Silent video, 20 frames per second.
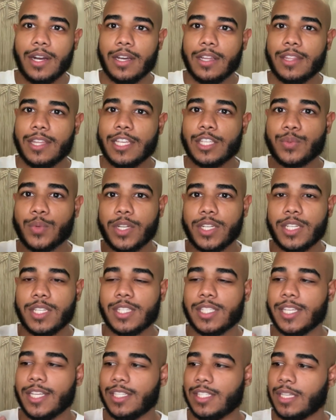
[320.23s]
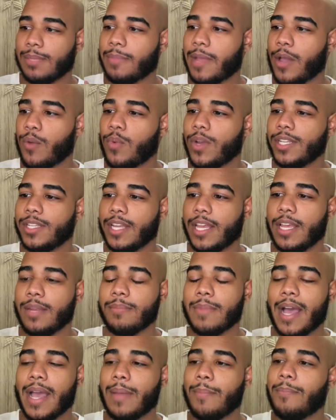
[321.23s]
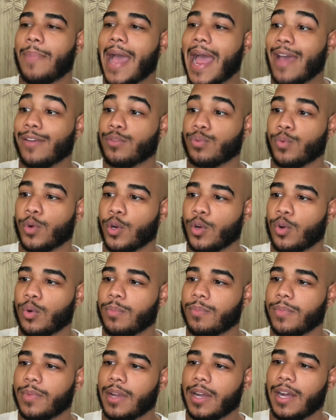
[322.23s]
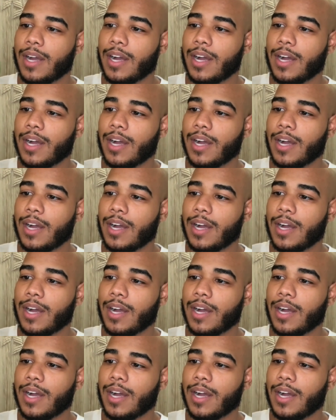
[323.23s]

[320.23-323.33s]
This one sits in my bathroom,